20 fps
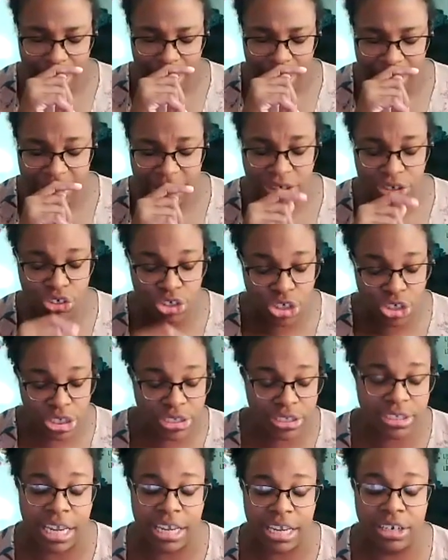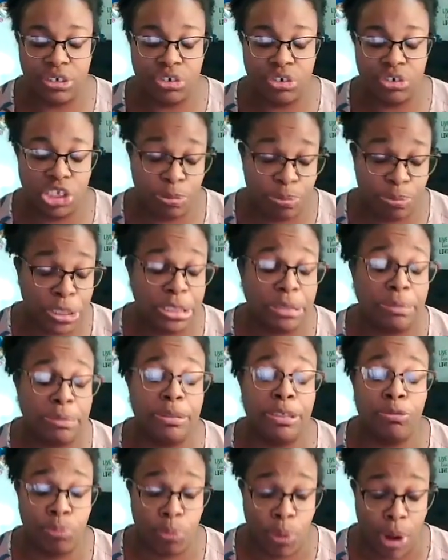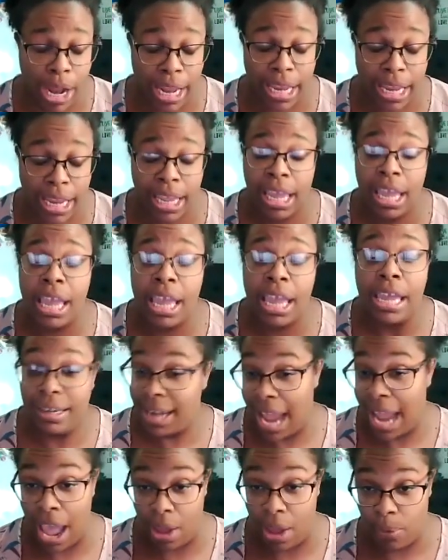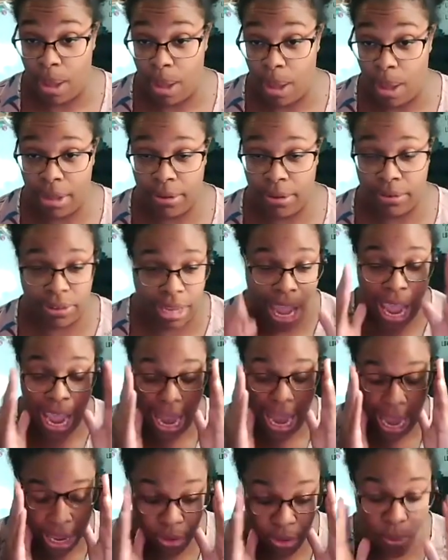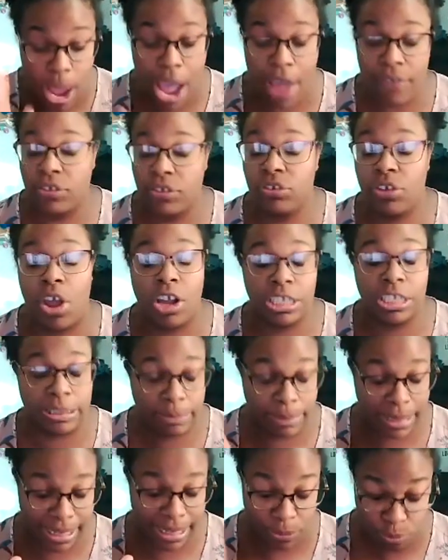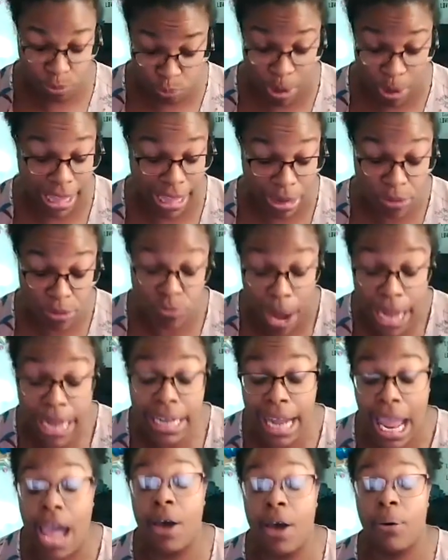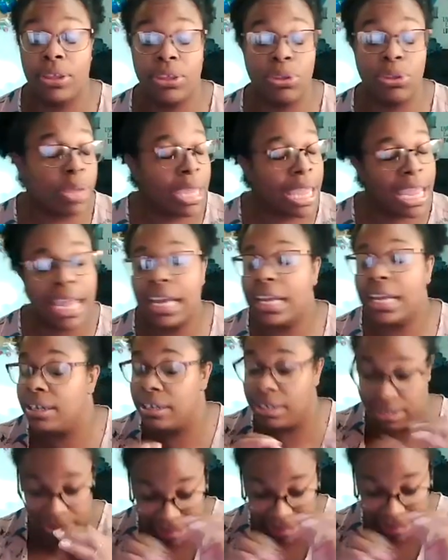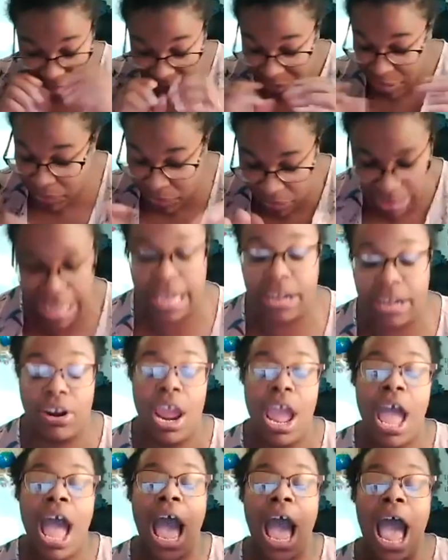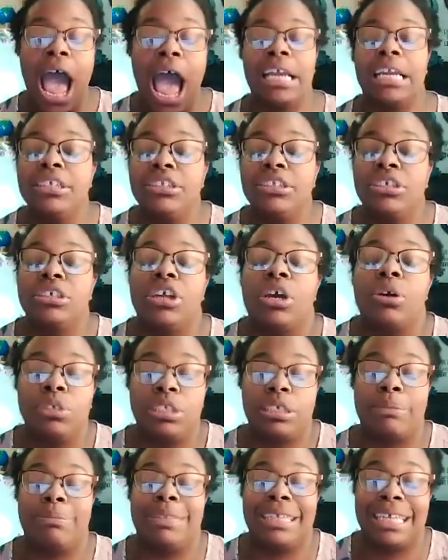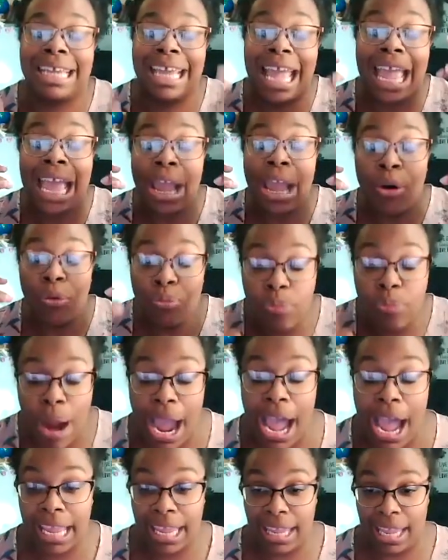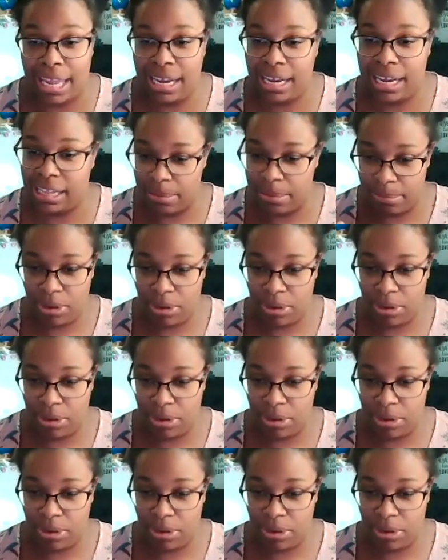I said, Jesus, I need you to speak to me right now. I was like, I, you have to talk to me right, like right now. You can't leave it for later. I need to know something why? And in the